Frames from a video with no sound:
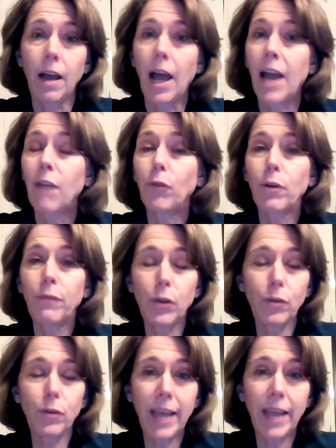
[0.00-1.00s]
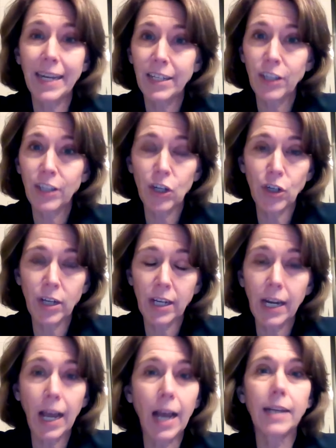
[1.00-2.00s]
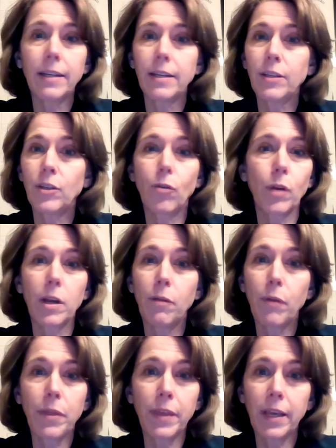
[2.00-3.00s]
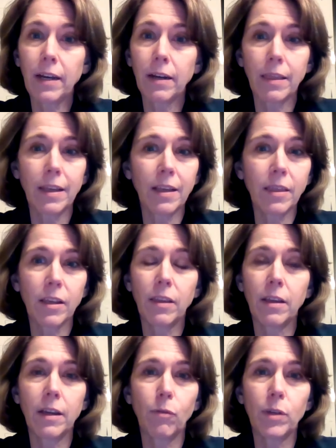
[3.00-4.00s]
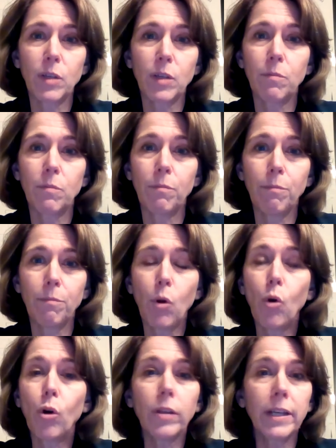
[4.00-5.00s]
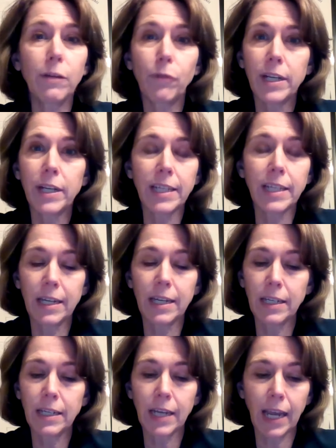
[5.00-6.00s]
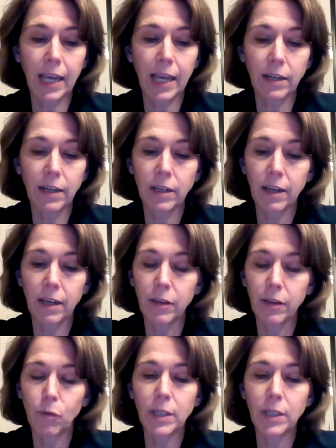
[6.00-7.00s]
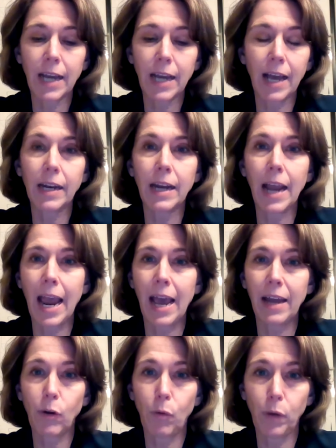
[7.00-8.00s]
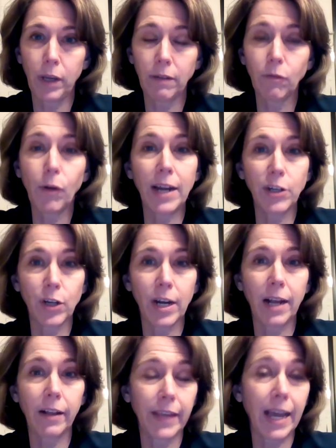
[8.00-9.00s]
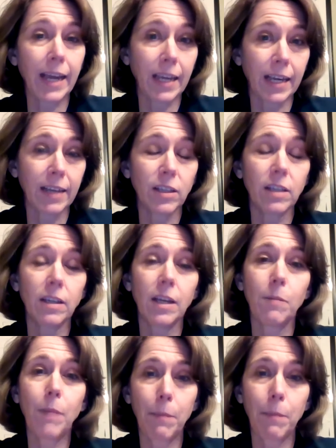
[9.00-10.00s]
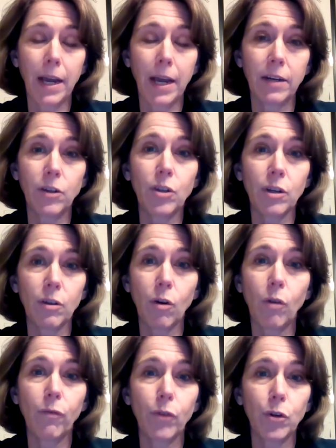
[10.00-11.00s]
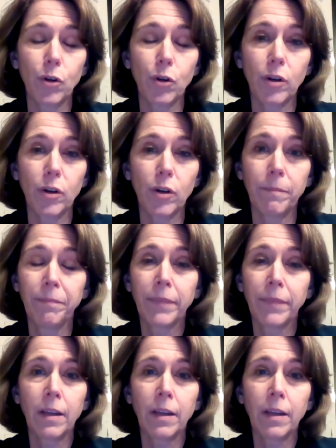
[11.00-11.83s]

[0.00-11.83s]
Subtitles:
I've reviewed that decision. I disagree with it. I think that it was poorly reasoned, and there was not an adequate rationale in that case, in my mind, to overturn